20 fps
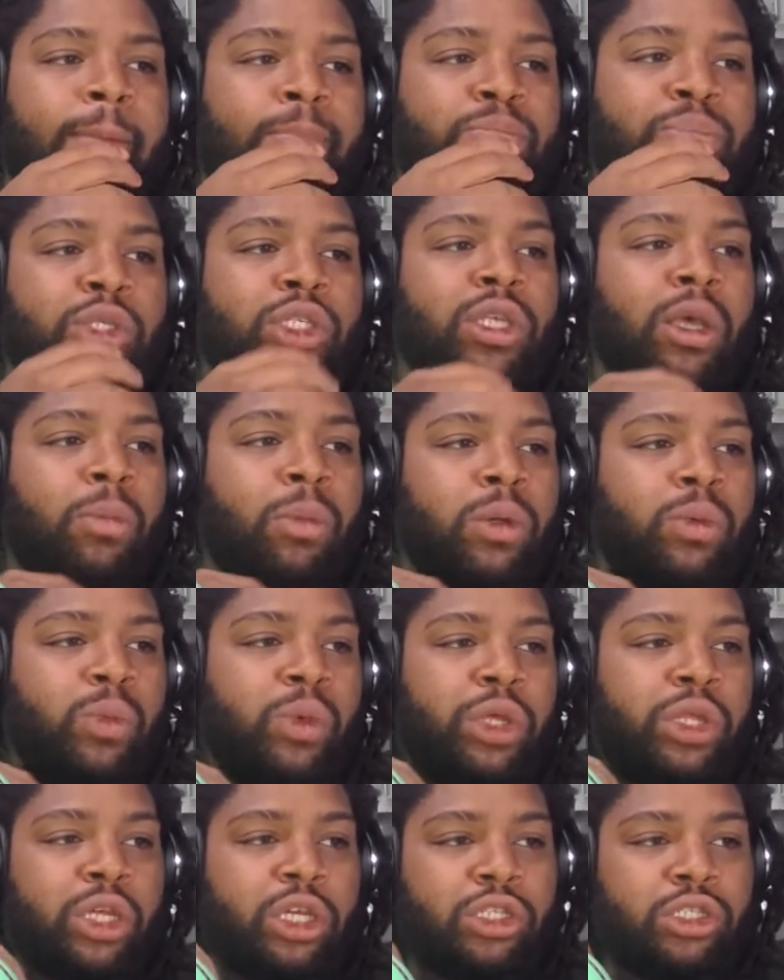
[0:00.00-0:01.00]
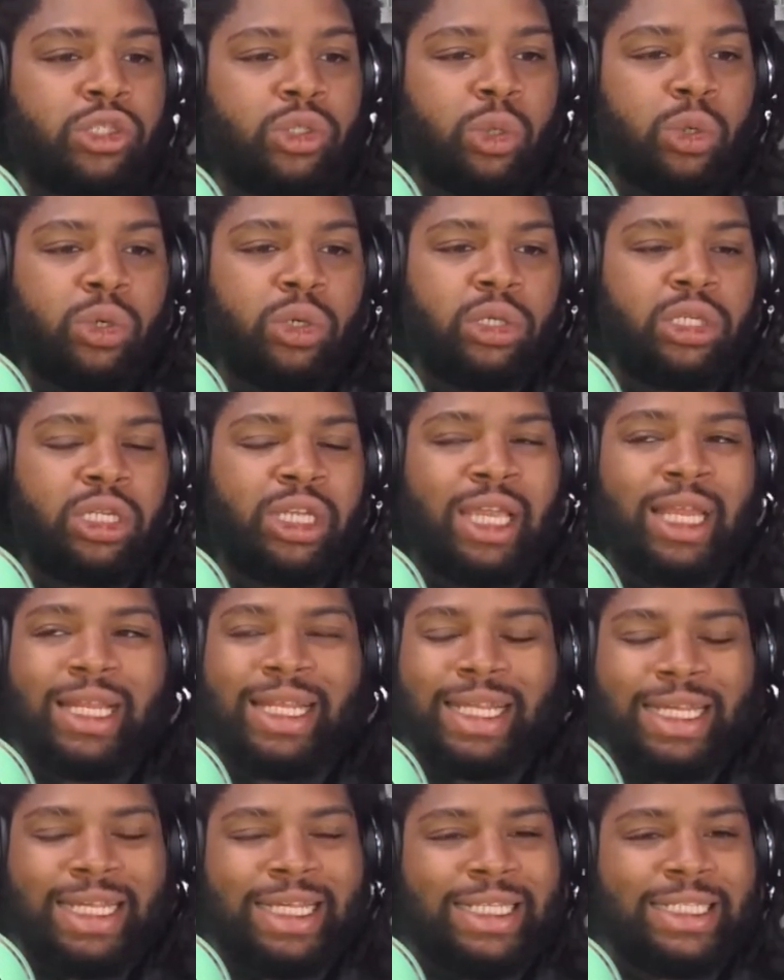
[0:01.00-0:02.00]
Someone with a sword can
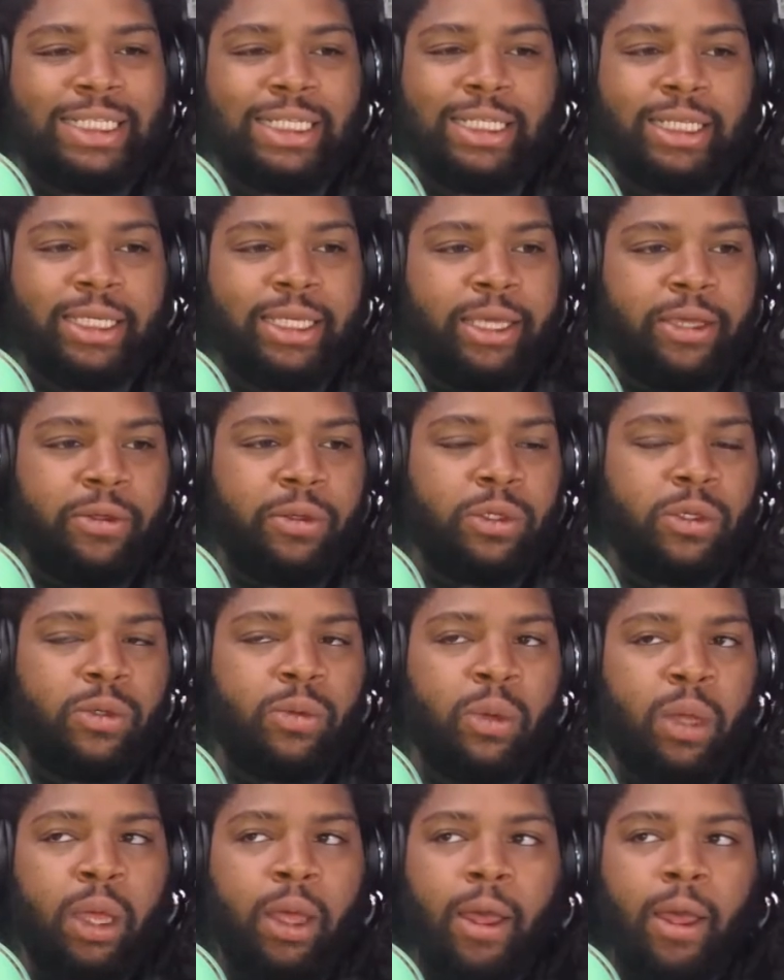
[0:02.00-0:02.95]
easily kill you.